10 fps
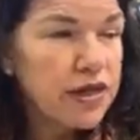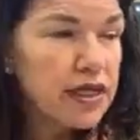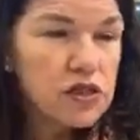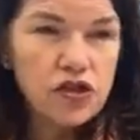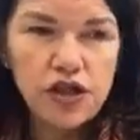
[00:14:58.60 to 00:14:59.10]
Two
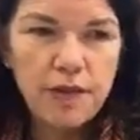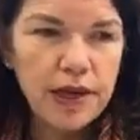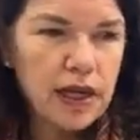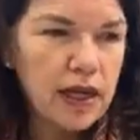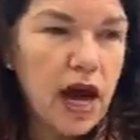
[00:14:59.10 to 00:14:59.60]
things are
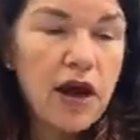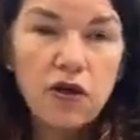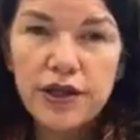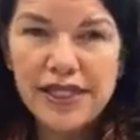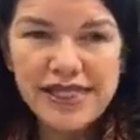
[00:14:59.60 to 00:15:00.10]
shipping.
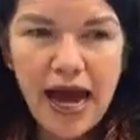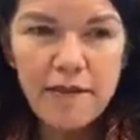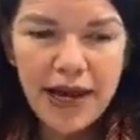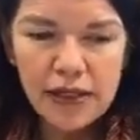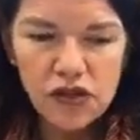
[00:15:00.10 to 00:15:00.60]
I ordered the
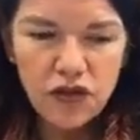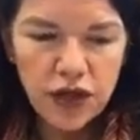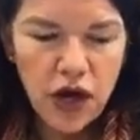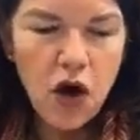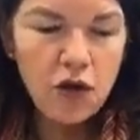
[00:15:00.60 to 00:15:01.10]
scat mats
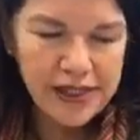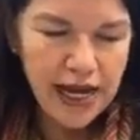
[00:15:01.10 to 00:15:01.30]
for the,